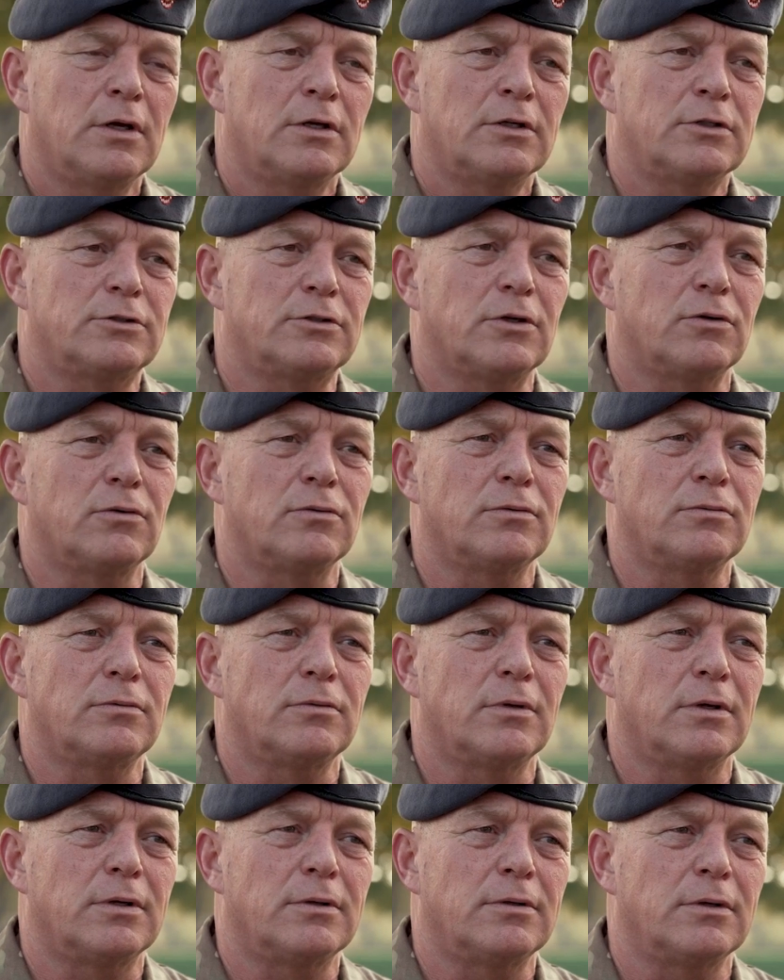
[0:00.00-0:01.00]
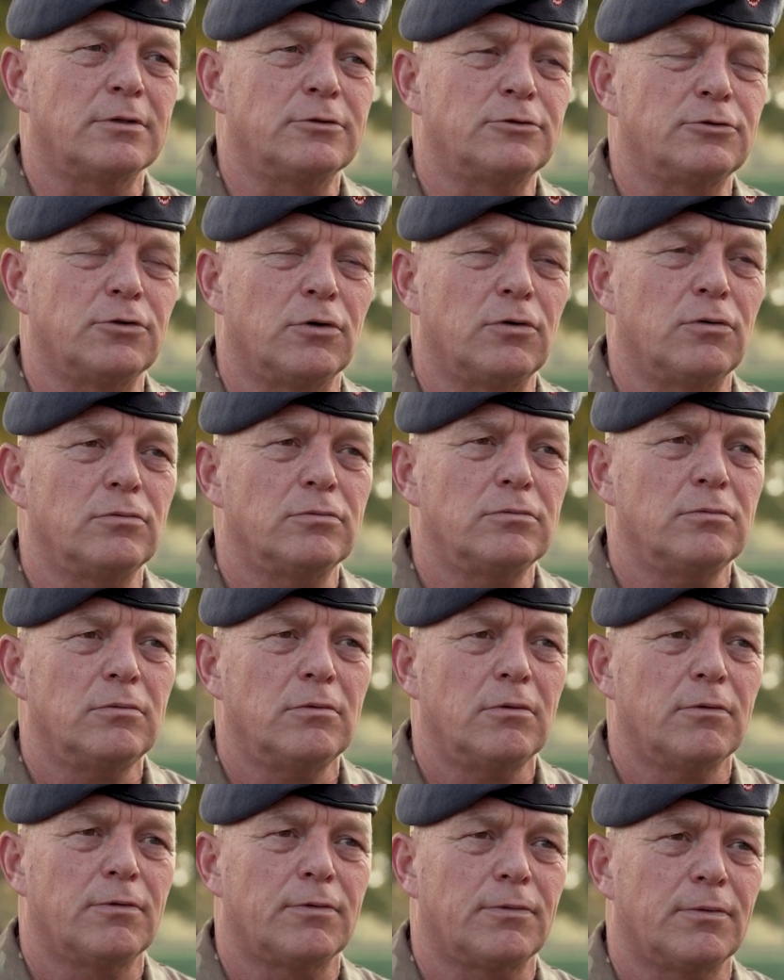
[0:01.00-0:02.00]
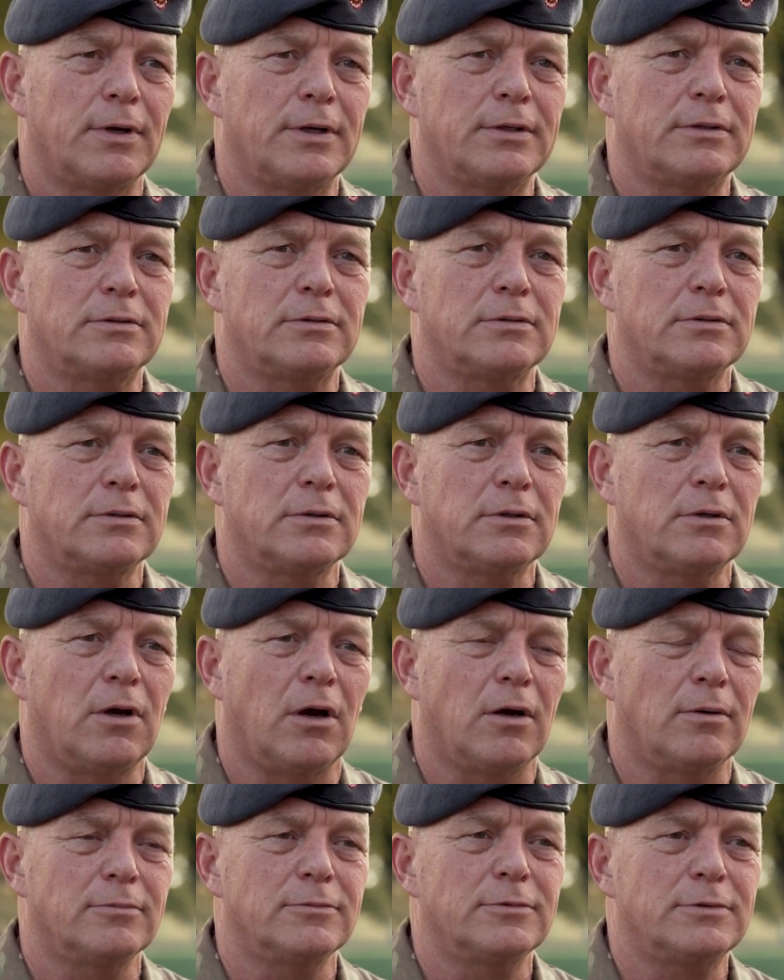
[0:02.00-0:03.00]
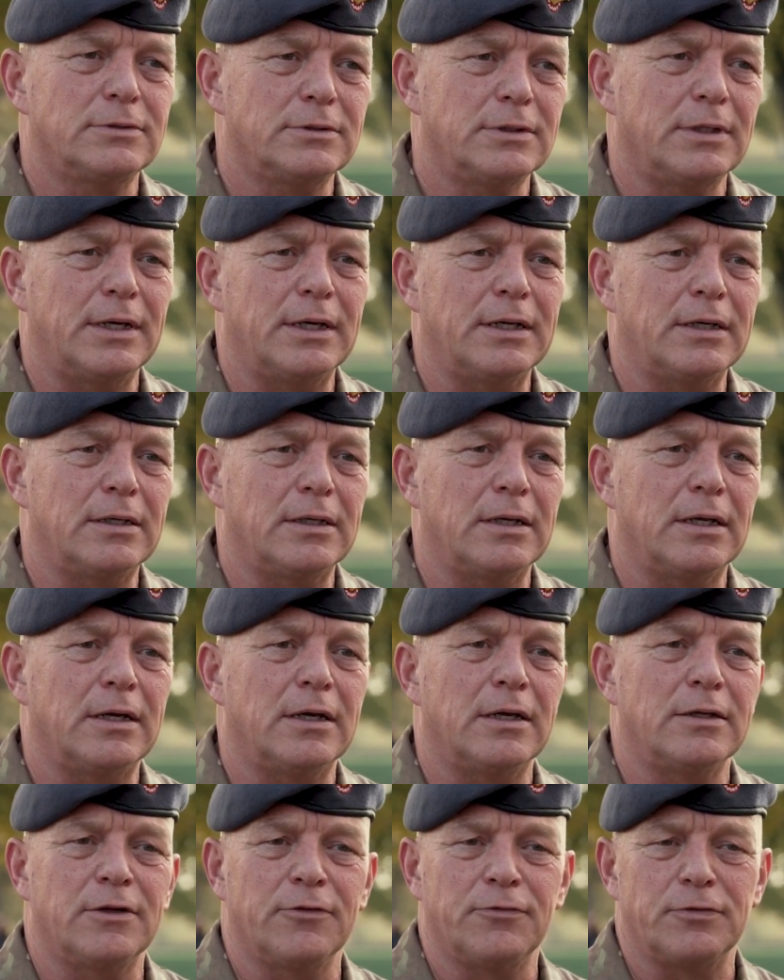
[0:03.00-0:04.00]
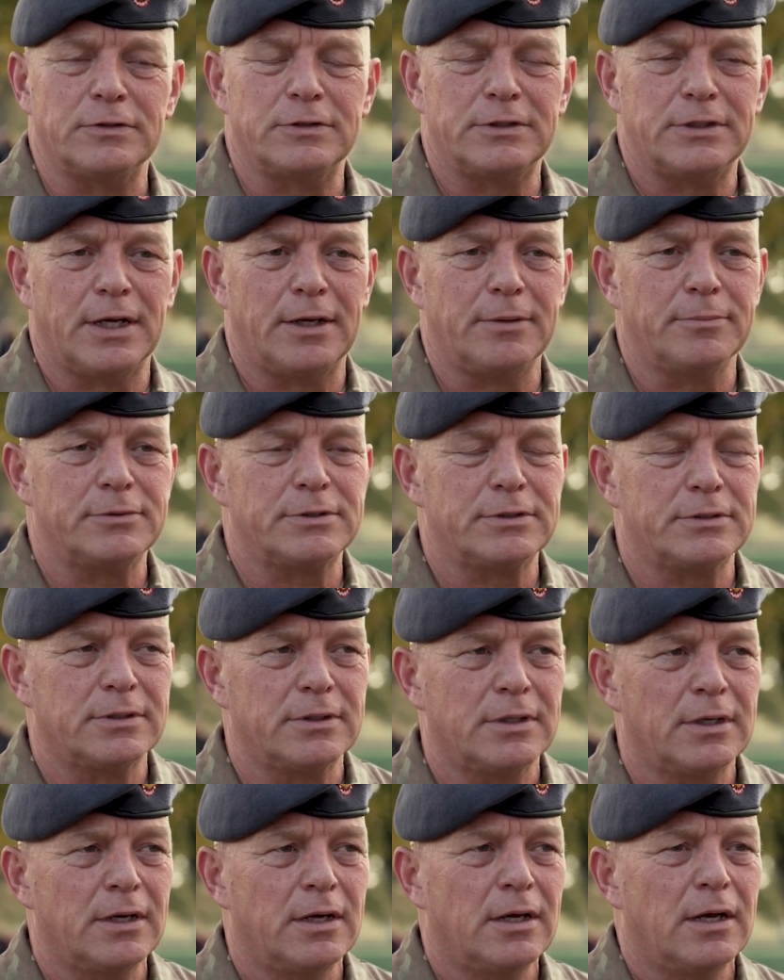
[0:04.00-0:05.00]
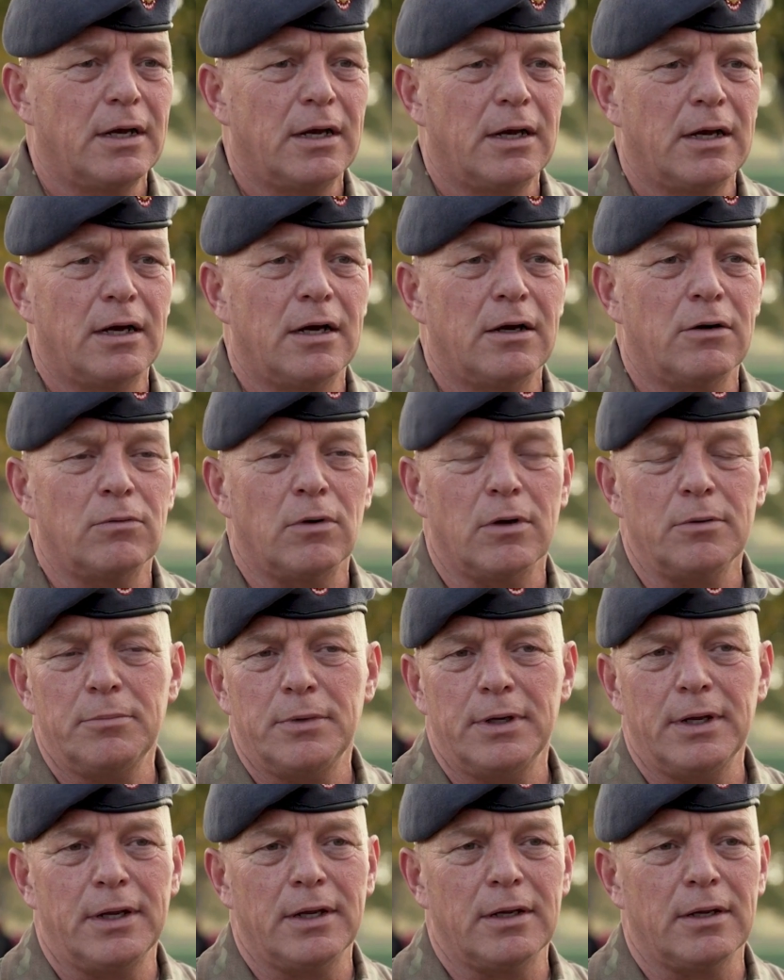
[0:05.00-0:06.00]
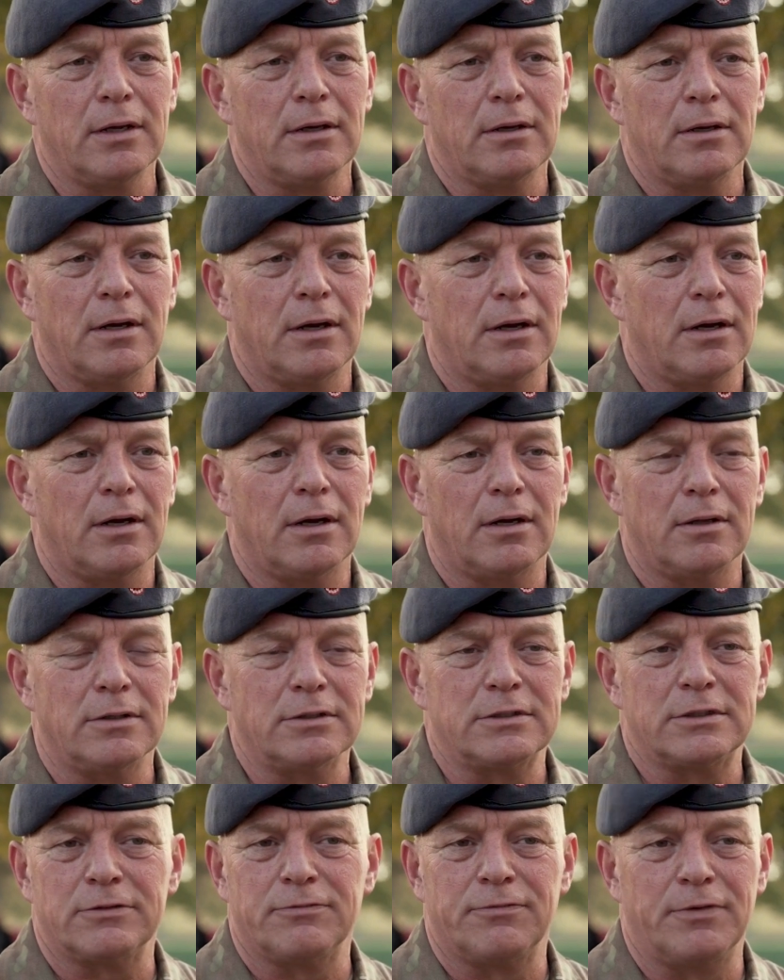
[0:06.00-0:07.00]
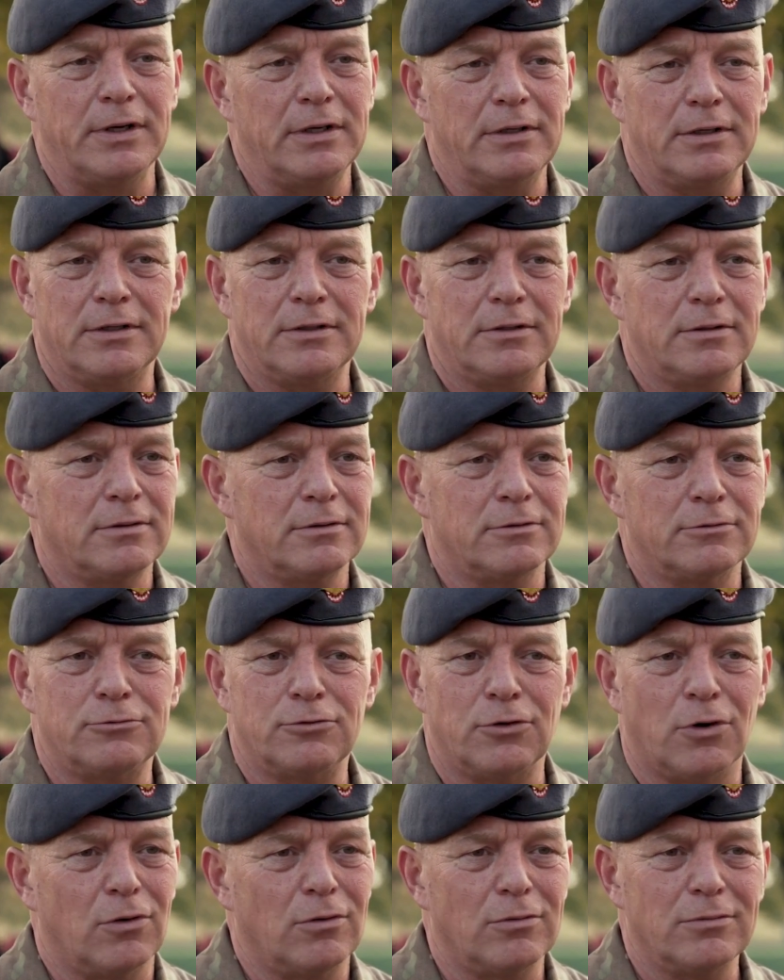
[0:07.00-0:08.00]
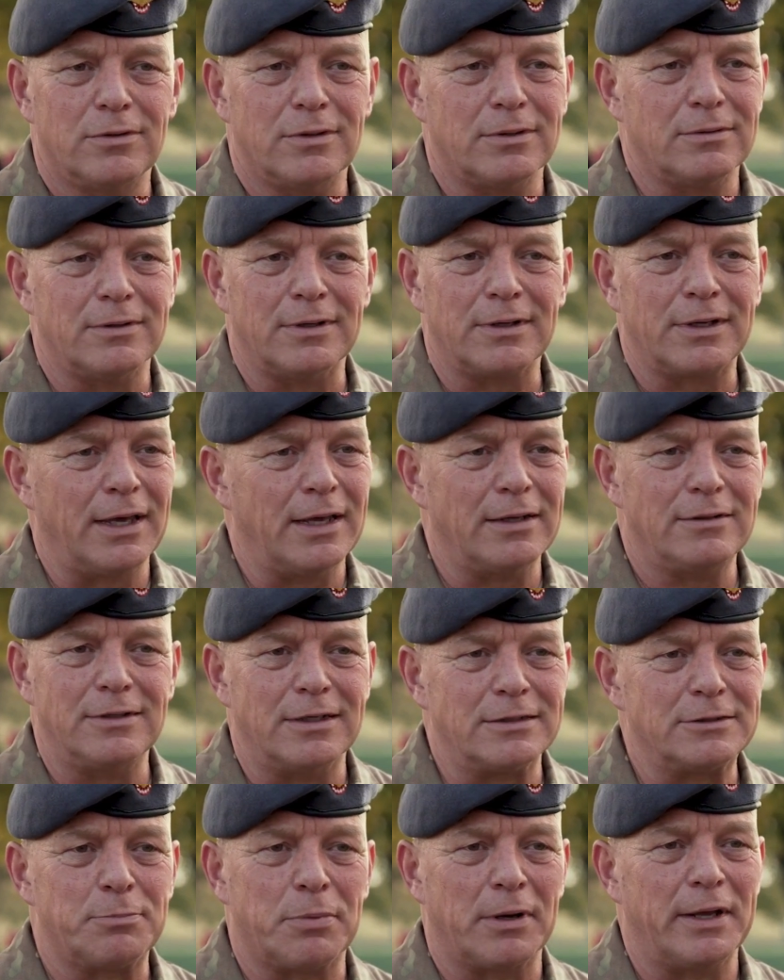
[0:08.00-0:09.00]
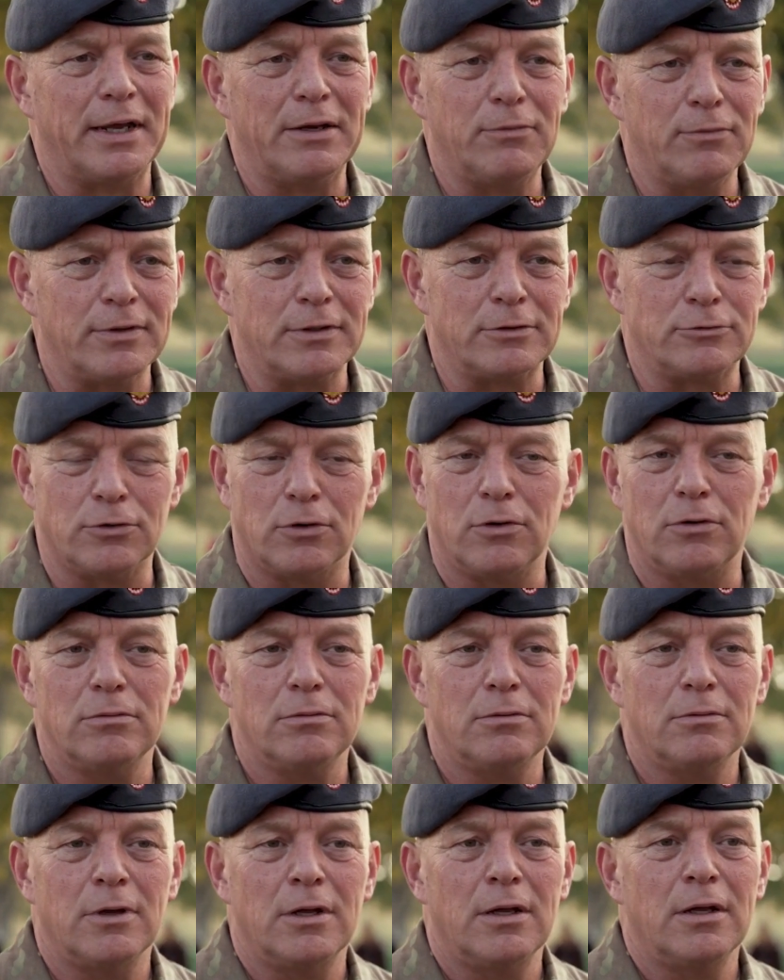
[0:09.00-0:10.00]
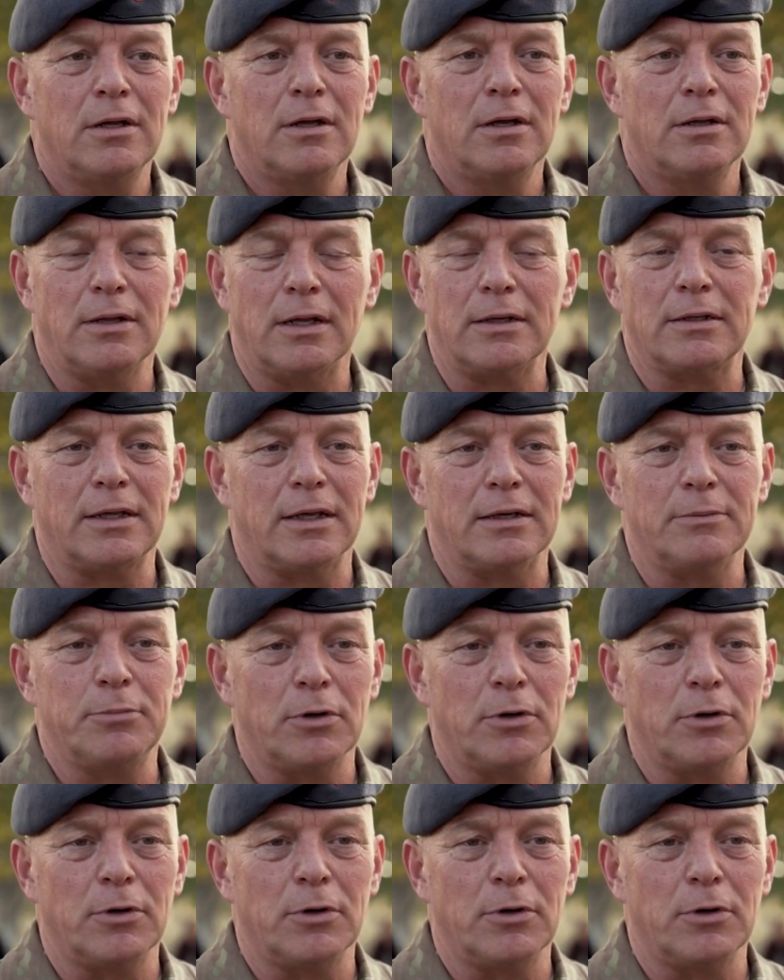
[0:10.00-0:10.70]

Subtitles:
So the drone threat comes in different shapes. One being the civilian drone, the kid that's playing with a drone, that can